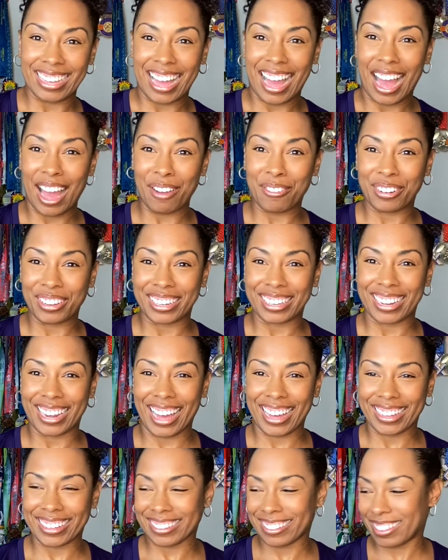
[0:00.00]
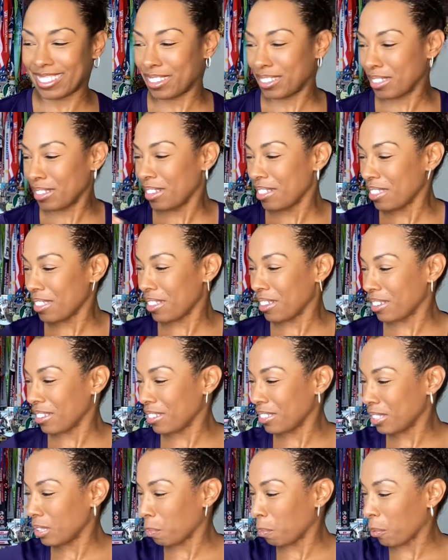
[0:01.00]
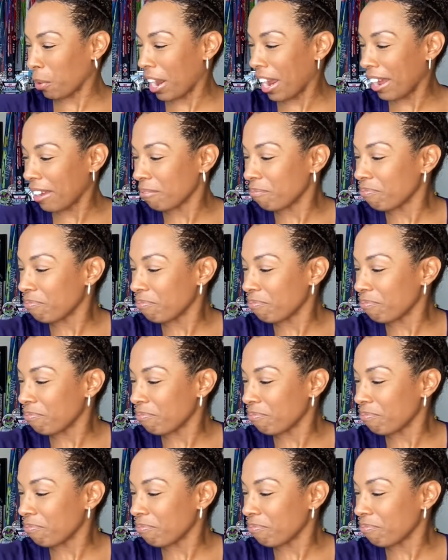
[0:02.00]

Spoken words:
I really like the spray.